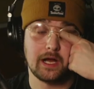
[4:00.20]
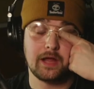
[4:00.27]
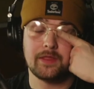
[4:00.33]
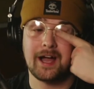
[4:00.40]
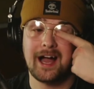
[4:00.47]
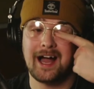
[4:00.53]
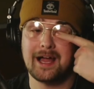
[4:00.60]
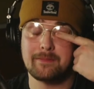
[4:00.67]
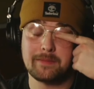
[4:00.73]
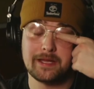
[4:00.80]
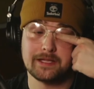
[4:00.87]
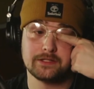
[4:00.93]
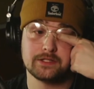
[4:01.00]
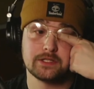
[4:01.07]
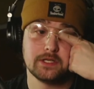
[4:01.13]
high
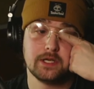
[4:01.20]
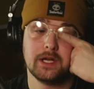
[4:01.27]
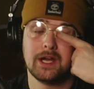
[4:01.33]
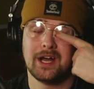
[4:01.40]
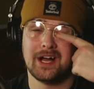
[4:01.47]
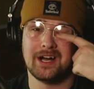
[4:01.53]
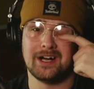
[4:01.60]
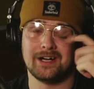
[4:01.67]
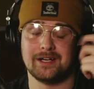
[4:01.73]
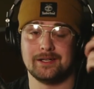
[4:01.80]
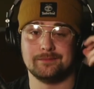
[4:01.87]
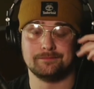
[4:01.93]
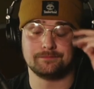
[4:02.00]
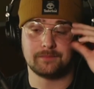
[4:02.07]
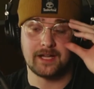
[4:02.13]
mids.
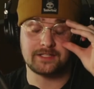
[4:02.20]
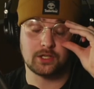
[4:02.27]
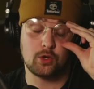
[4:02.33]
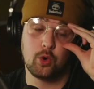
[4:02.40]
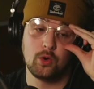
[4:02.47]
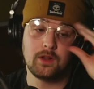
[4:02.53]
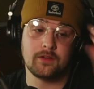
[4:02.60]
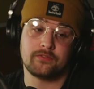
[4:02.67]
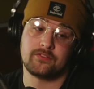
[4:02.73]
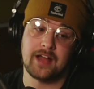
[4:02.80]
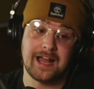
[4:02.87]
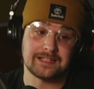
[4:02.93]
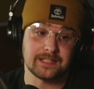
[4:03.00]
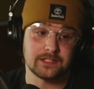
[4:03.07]
It's a cool effect.